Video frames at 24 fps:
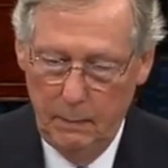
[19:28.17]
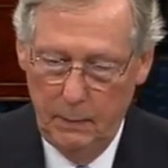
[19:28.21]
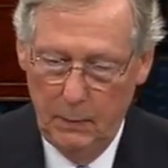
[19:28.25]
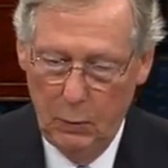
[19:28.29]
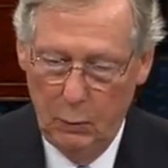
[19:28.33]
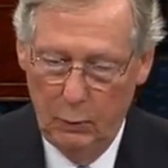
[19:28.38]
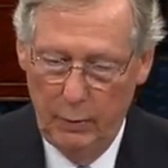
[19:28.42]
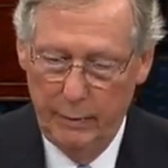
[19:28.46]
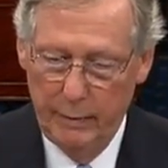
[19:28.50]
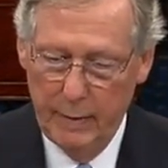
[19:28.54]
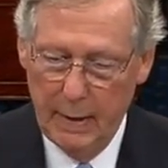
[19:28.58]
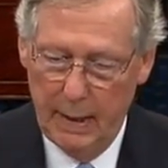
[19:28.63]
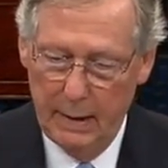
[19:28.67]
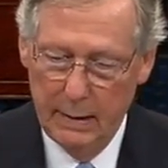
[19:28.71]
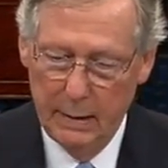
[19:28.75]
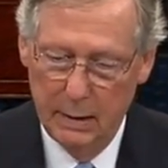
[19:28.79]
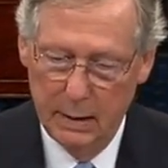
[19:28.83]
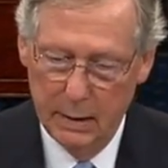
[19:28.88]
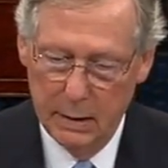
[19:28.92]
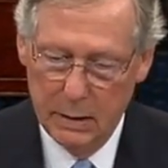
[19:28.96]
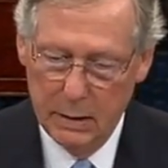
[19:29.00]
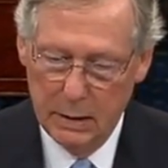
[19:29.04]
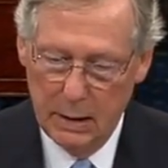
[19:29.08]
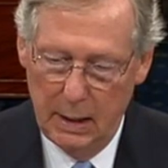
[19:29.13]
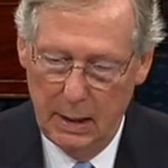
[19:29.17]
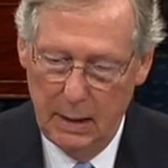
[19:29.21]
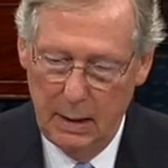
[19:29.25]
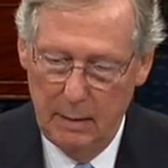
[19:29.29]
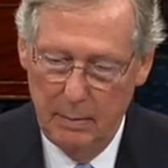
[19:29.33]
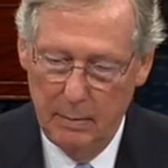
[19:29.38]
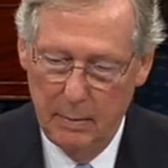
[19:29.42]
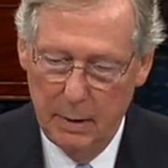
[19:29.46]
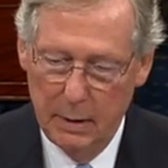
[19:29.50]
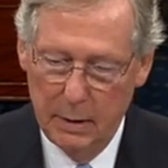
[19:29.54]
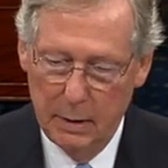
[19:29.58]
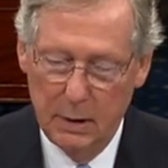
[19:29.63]
We've gotten the
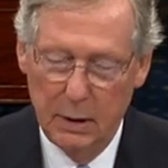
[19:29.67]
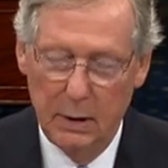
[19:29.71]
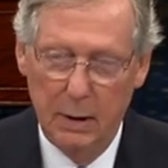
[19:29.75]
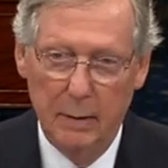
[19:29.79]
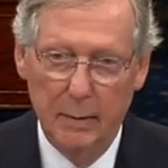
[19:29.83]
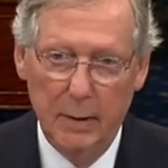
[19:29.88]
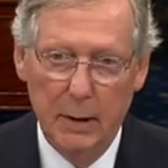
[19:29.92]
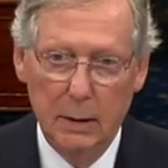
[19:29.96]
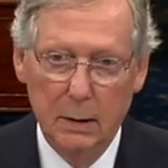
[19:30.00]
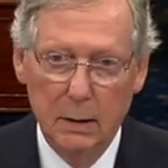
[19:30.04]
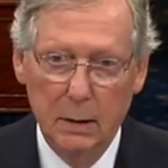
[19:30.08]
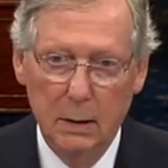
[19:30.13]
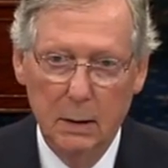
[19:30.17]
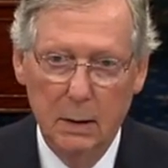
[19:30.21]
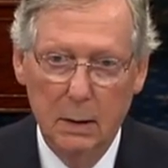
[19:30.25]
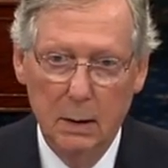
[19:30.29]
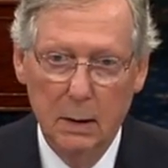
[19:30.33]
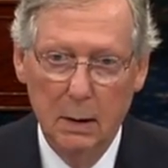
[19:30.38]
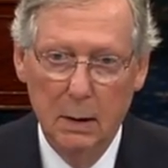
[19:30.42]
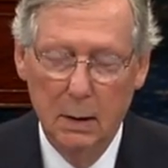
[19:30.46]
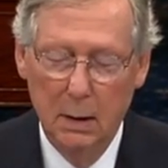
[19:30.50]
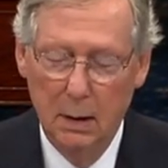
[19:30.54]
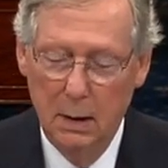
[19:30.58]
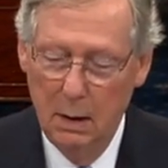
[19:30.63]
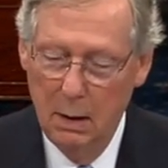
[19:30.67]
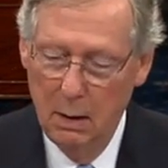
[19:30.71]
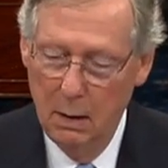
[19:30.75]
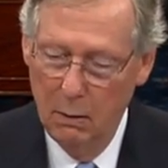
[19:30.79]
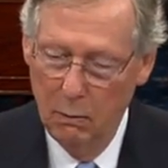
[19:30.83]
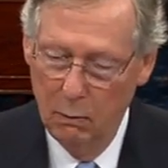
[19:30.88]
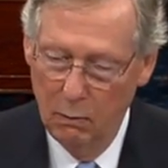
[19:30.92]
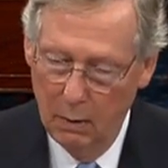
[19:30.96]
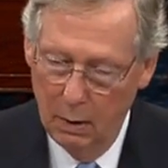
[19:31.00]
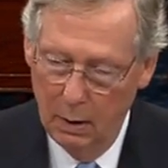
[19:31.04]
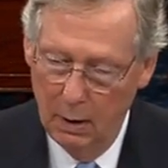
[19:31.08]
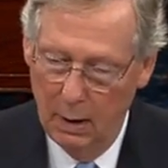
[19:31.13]
same timid,
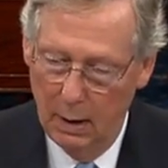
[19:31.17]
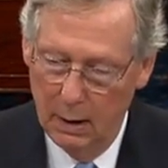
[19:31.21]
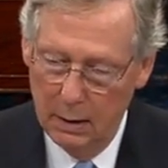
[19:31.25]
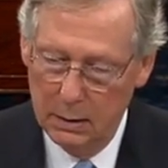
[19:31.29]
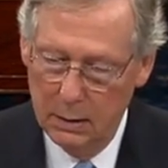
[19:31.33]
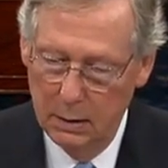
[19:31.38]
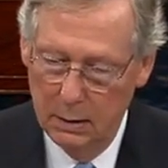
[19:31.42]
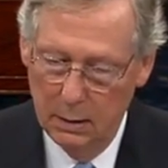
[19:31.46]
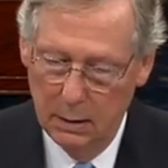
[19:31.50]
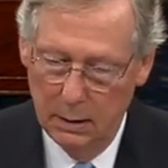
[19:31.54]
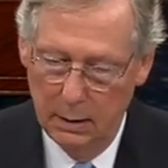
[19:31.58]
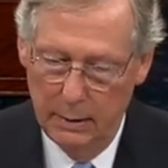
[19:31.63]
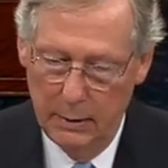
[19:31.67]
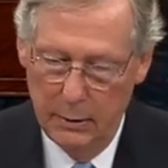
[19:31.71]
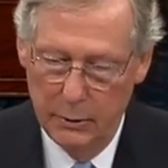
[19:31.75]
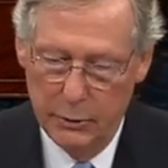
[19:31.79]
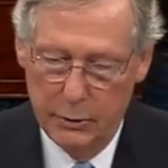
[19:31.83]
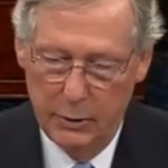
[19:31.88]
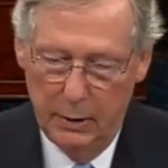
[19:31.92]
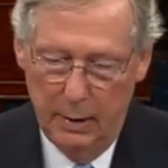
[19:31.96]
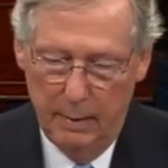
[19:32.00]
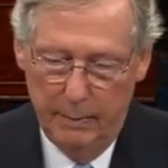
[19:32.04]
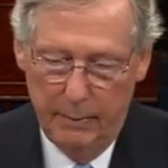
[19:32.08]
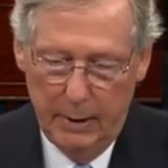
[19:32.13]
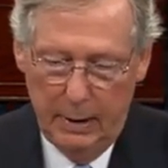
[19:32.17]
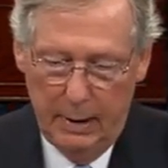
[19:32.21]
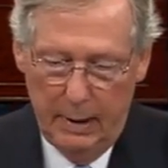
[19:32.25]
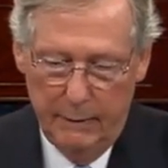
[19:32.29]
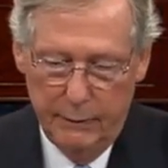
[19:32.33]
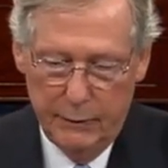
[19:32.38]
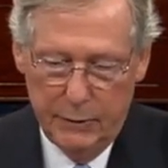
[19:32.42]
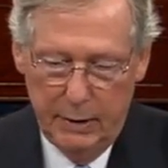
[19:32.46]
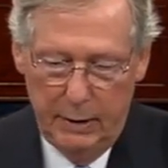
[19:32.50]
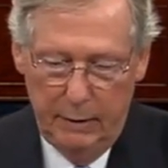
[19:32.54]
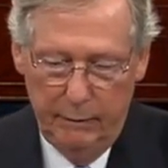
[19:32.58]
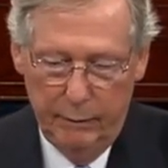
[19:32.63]
reluctant leadership that I've
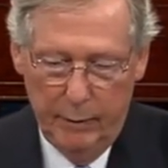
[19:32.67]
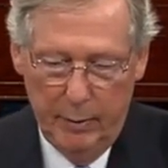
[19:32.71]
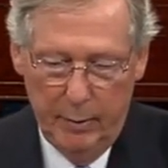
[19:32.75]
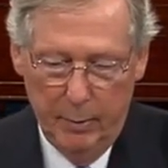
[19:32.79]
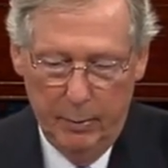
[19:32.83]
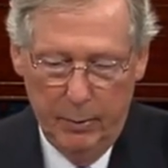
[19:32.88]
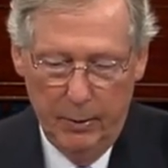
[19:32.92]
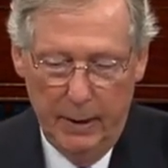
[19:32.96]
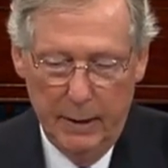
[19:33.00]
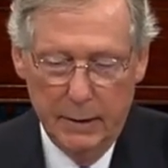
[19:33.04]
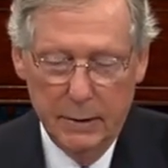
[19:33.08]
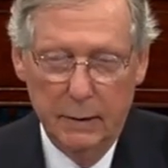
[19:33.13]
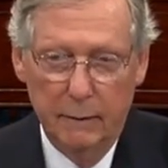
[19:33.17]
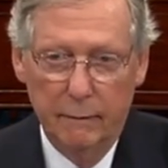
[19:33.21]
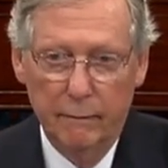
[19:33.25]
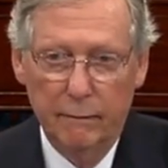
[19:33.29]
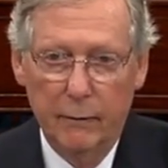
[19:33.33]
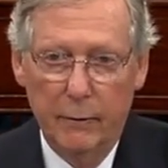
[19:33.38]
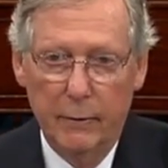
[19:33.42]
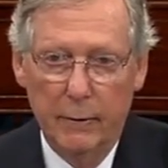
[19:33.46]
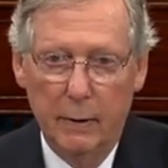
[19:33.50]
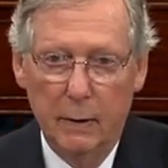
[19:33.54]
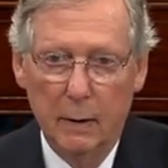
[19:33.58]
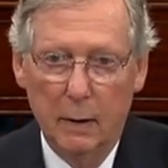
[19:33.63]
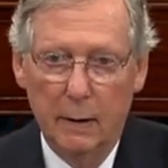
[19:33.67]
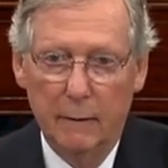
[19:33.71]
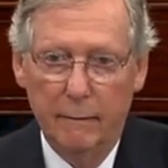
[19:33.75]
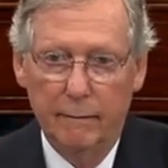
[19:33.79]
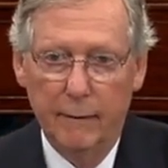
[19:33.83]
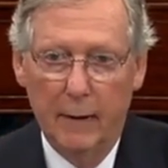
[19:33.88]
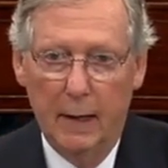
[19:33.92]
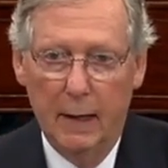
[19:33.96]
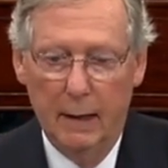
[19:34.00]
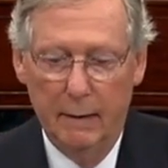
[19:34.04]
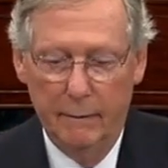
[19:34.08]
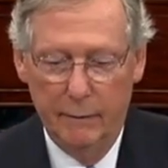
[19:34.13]
seen from the president for nearly
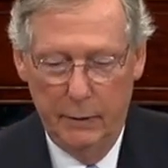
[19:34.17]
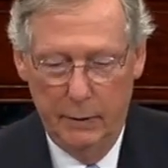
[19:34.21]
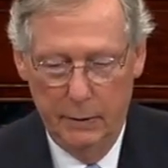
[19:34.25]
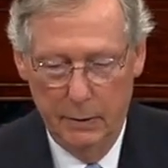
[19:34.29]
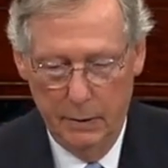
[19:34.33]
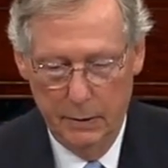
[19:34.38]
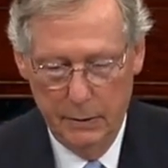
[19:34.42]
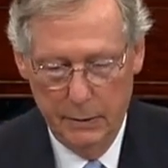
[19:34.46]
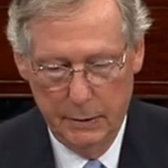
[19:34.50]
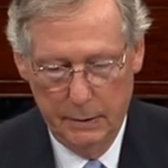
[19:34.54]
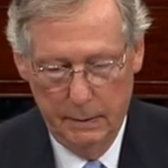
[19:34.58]
5 years.